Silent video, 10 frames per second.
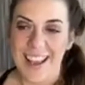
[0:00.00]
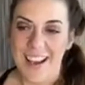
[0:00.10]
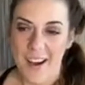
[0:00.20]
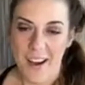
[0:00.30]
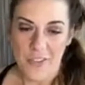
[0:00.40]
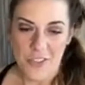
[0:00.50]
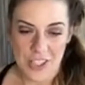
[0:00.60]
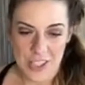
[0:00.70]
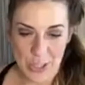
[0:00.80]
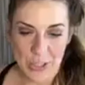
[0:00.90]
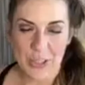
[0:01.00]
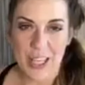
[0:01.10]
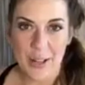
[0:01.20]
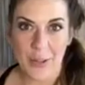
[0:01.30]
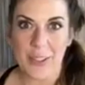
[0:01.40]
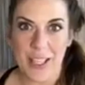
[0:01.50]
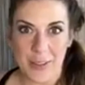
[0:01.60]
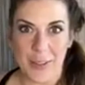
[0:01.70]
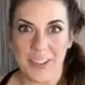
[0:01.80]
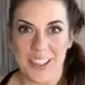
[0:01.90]
of just learning, learning,
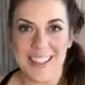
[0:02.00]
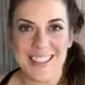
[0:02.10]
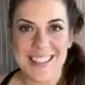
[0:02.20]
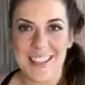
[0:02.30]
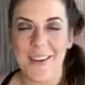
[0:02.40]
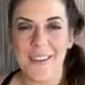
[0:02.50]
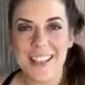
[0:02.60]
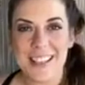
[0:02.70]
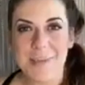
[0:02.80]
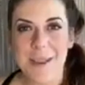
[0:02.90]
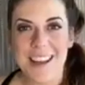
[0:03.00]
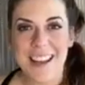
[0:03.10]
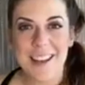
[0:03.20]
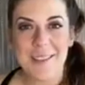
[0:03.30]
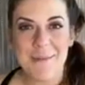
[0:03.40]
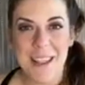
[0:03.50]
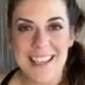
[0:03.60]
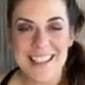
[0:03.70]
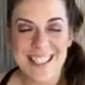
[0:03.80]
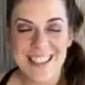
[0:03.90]
learning. So it's been an
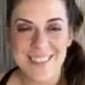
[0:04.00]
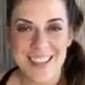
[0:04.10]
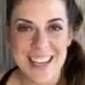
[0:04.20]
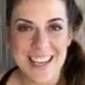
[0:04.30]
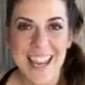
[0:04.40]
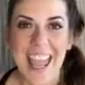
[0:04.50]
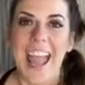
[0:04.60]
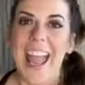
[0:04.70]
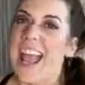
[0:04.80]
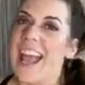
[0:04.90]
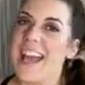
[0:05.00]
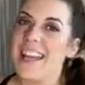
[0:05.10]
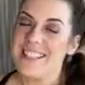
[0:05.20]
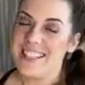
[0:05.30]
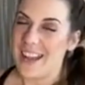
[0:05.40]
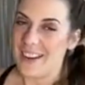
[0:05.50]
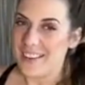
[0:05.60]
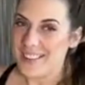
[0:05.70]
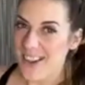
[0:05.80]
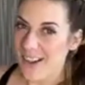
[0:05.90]
amazing week. And shout
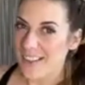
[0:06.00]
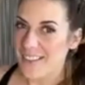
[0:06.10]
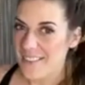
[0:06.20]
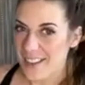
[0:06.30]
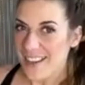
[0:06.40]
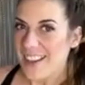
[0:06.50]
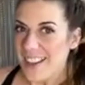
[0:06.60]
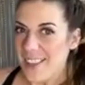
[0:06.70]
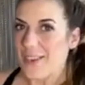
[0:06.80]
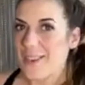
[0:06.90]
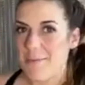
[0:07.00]
out to all of those